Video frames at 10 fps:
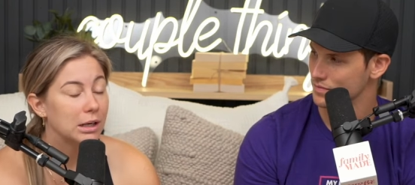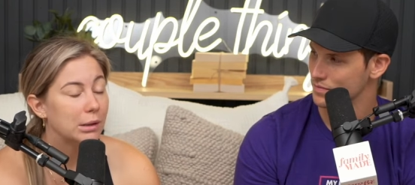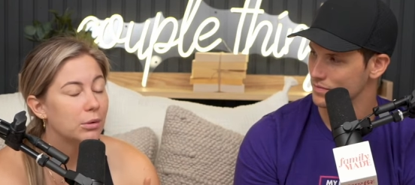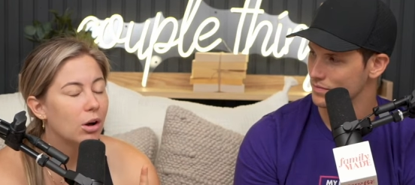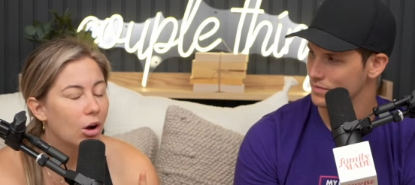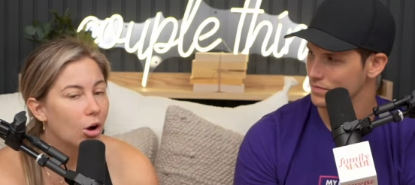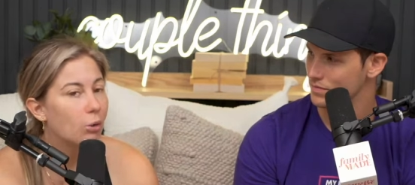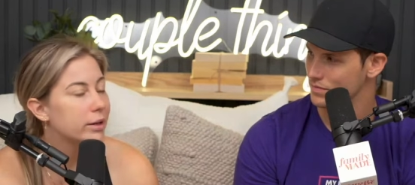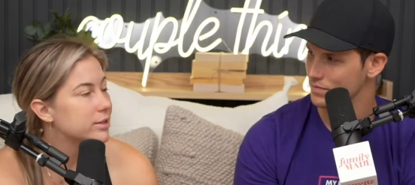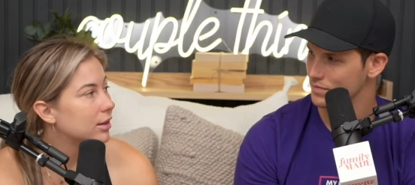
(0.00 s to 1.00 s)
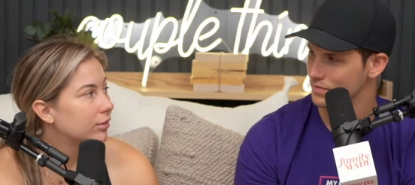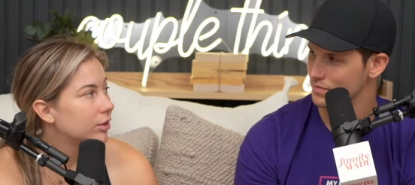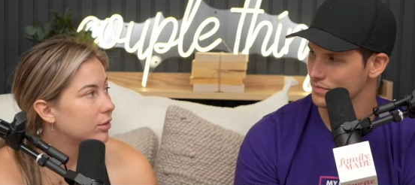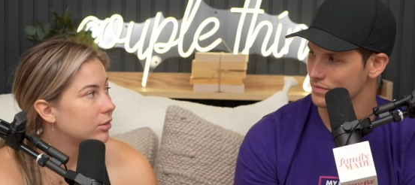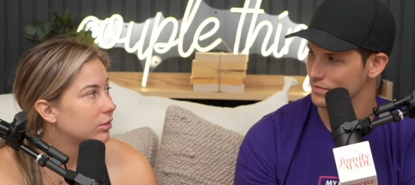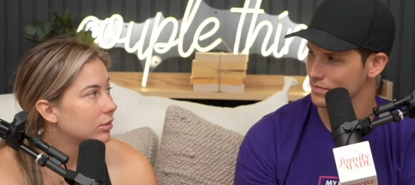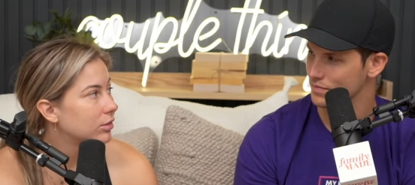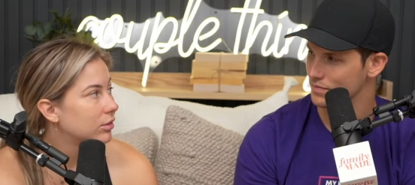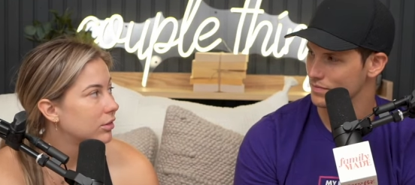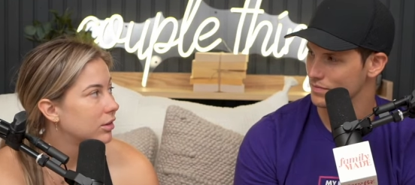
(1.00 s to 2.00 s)
Speaker 1: I will always love you
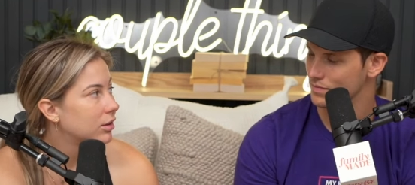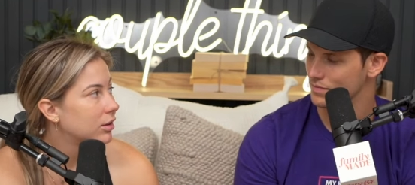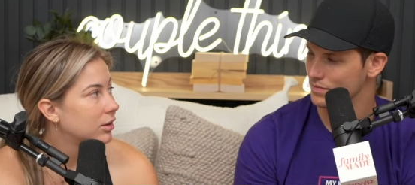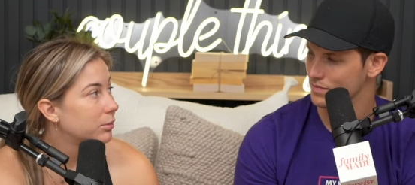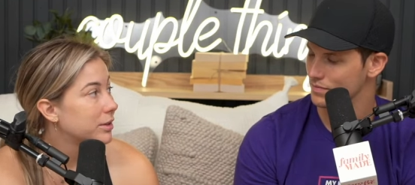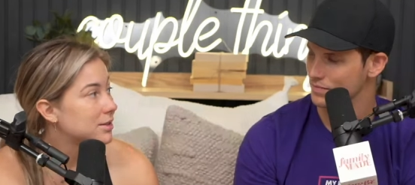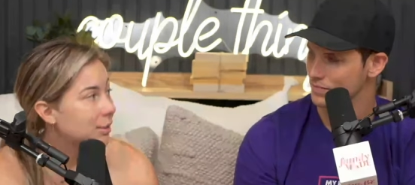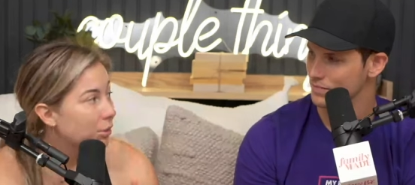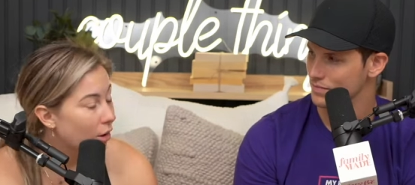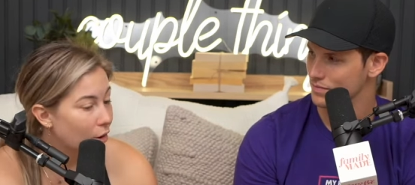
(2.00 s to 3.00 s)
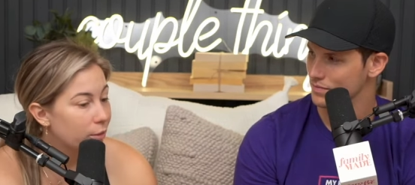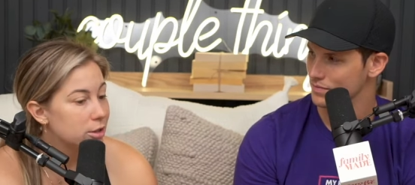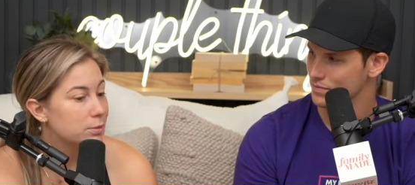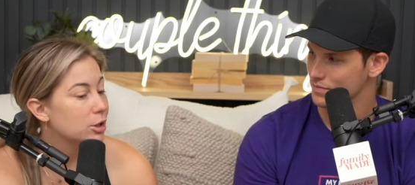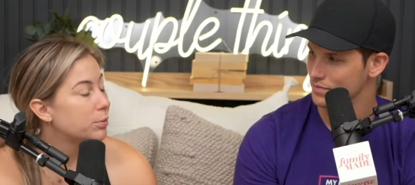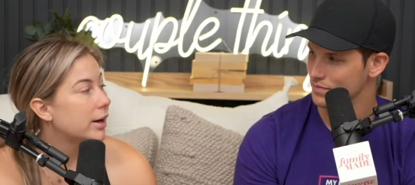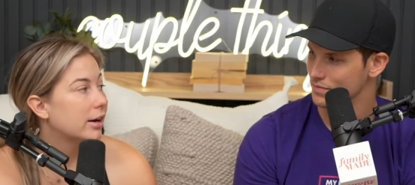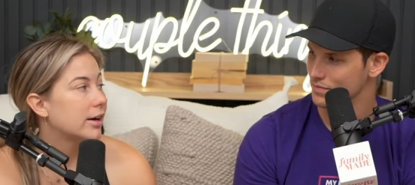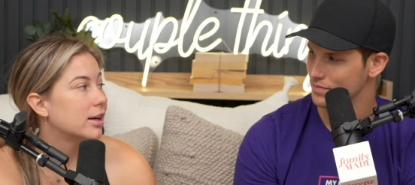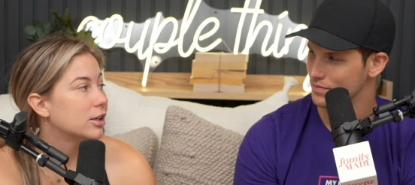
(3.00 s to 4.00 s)
because I will always be your
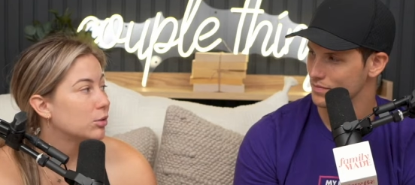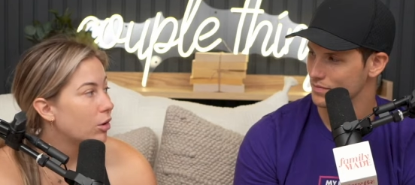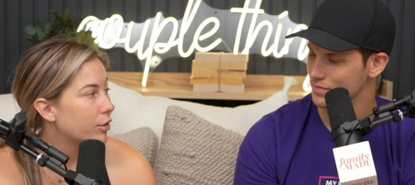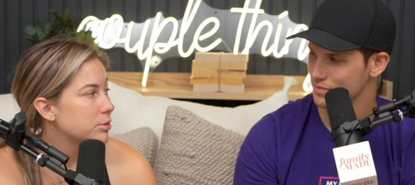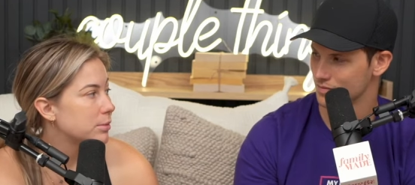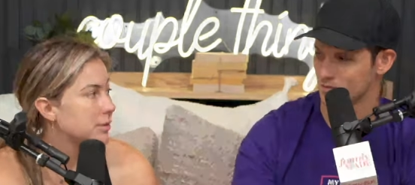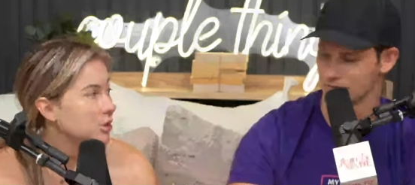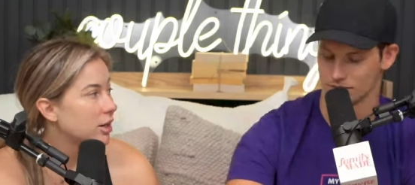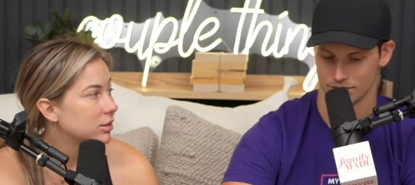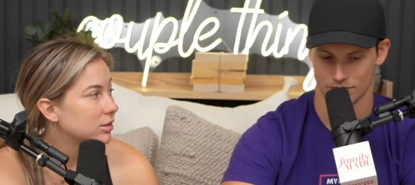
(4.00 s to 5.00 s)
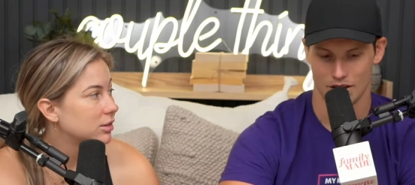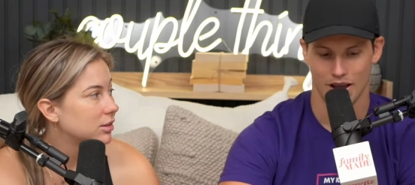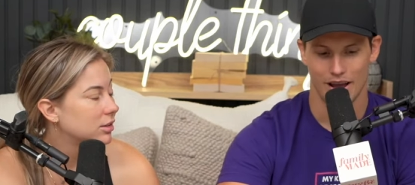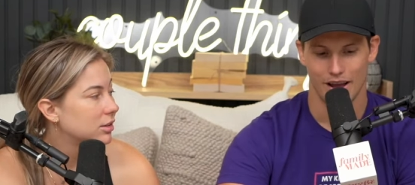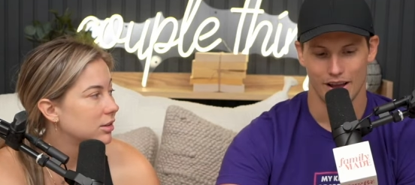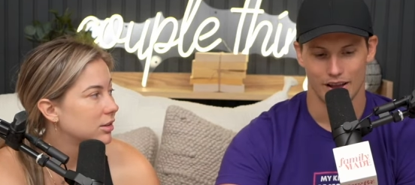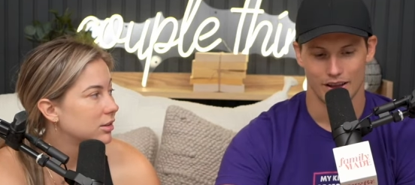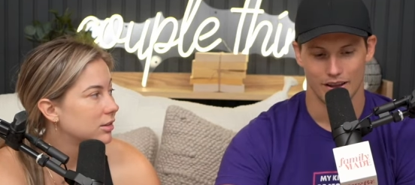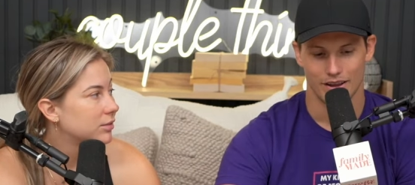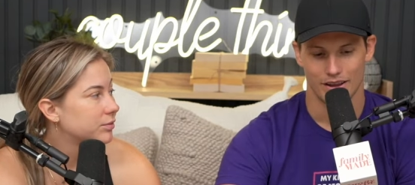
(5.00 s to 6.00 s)
parent and you will always be my child.
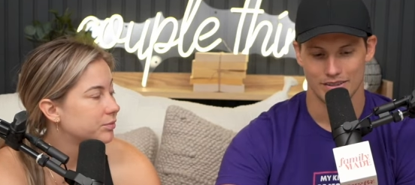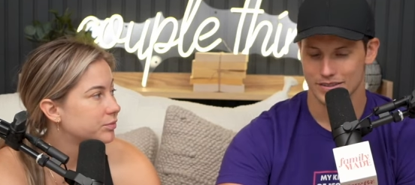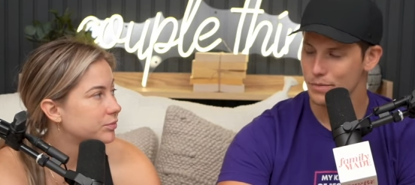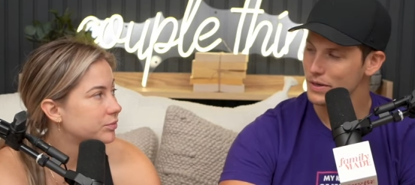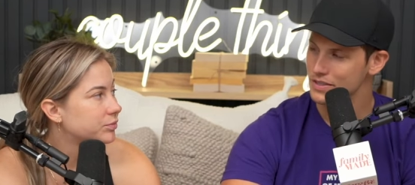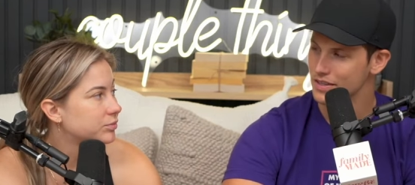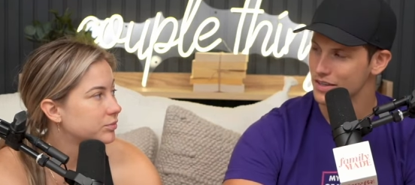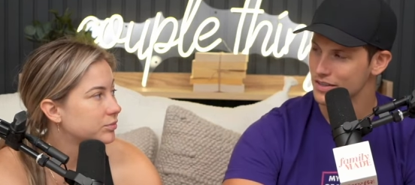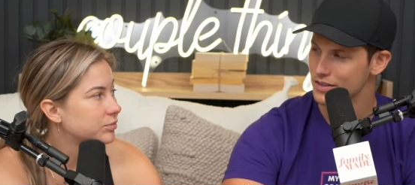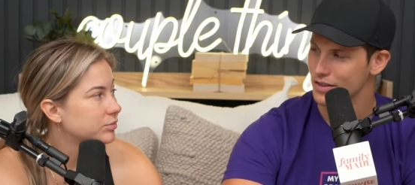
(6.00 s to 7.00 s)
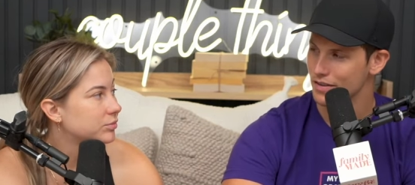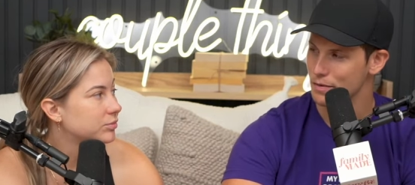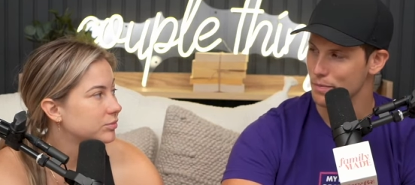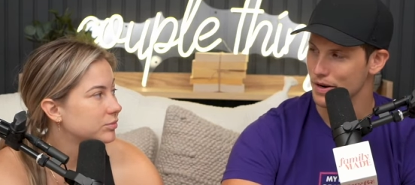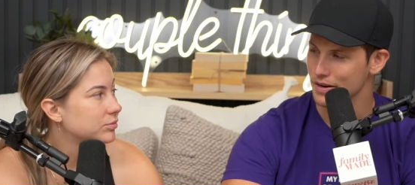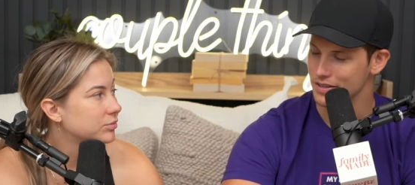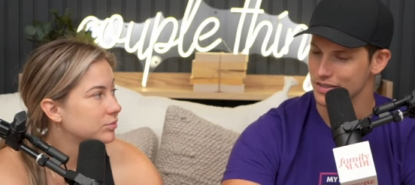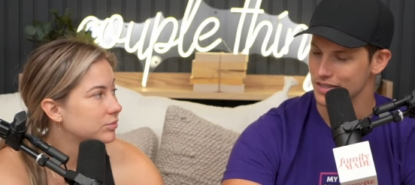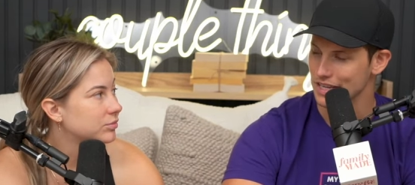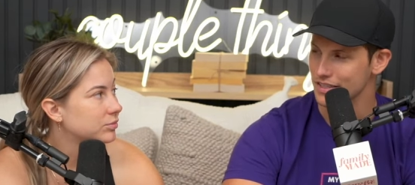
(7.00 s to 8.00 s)
Speaker 2: In some ways, unconditional love in marriage
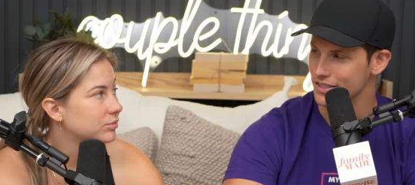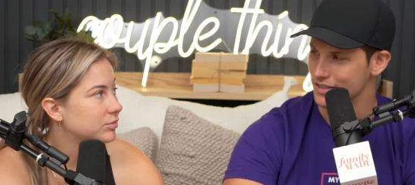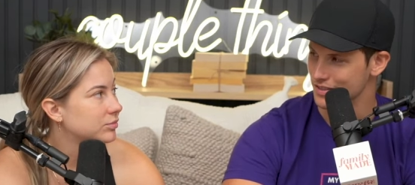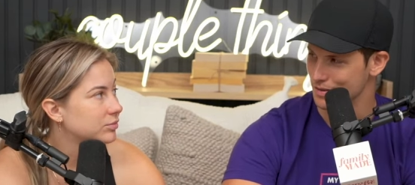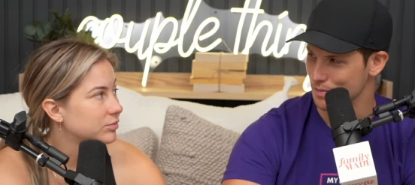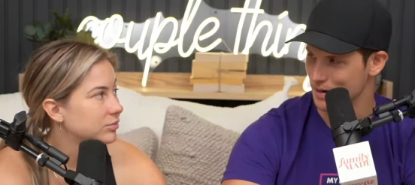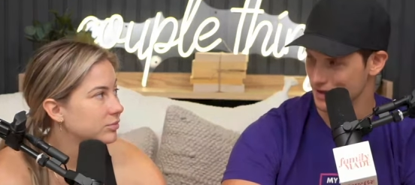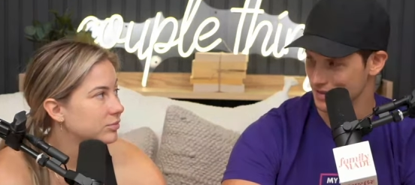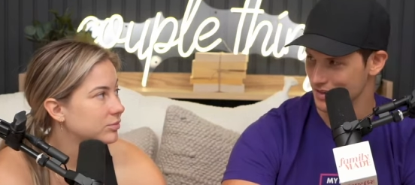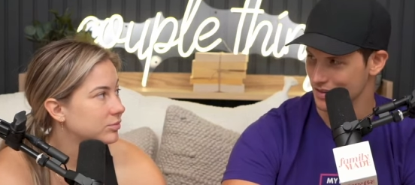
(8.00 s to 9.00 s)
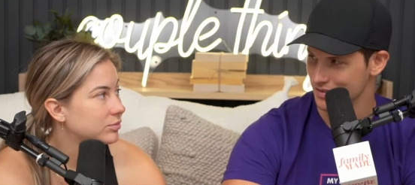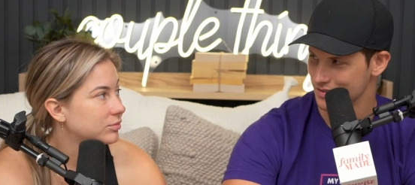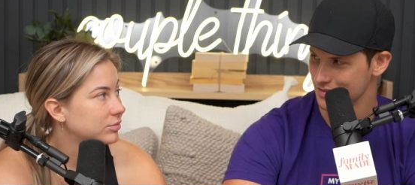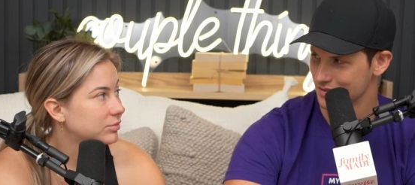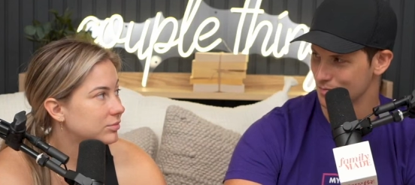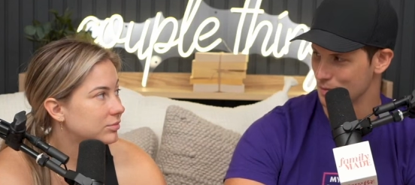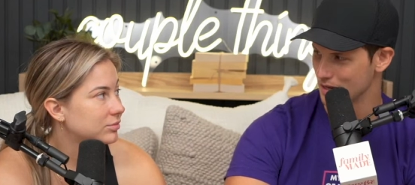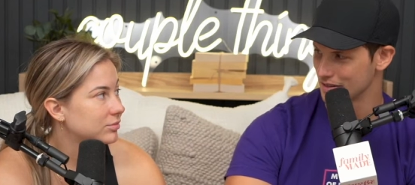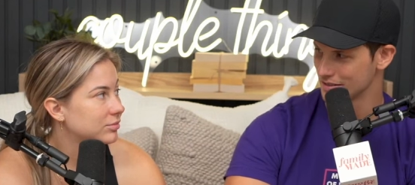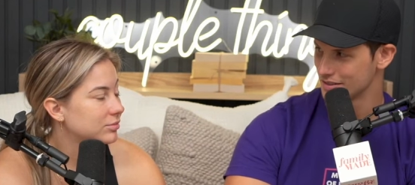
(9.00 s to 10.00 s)
is easier than parenting,
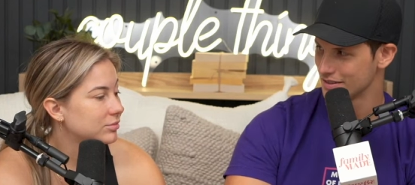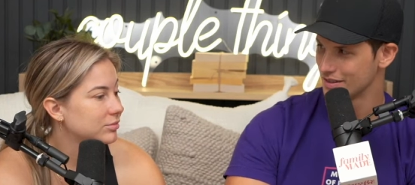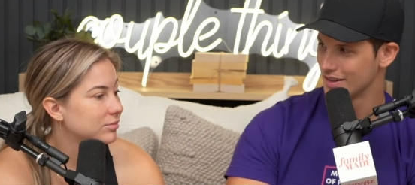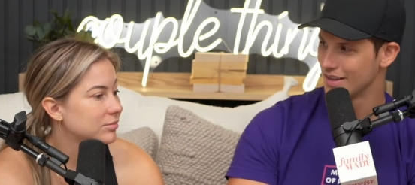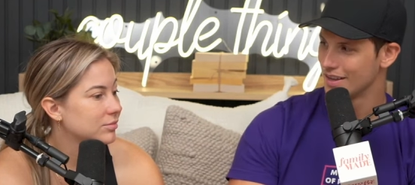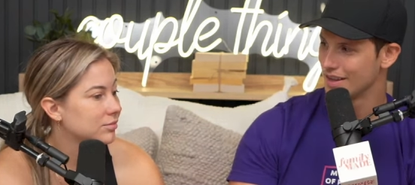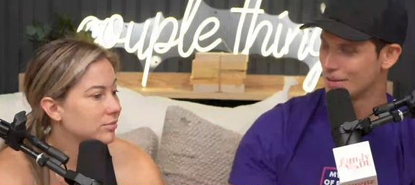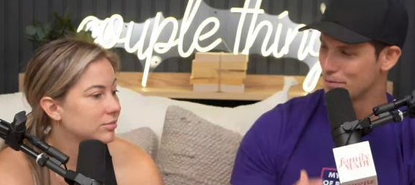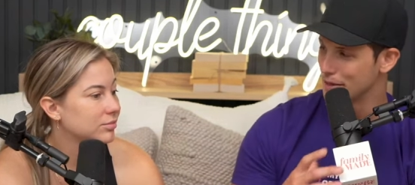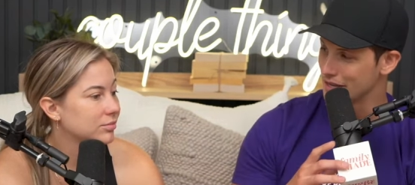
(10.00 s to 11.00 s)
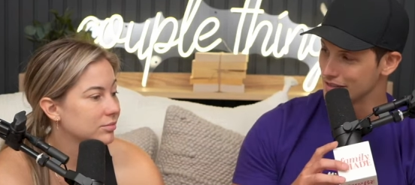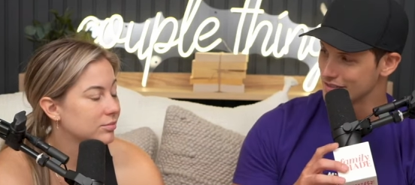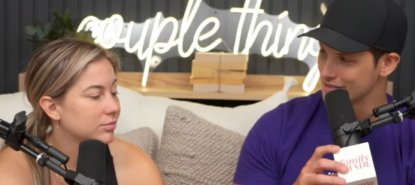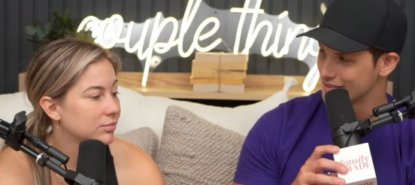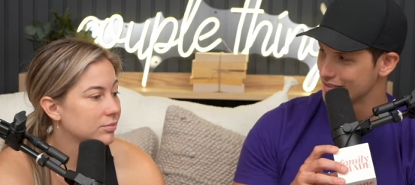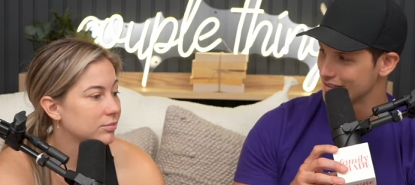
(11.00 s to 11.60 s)
because... Because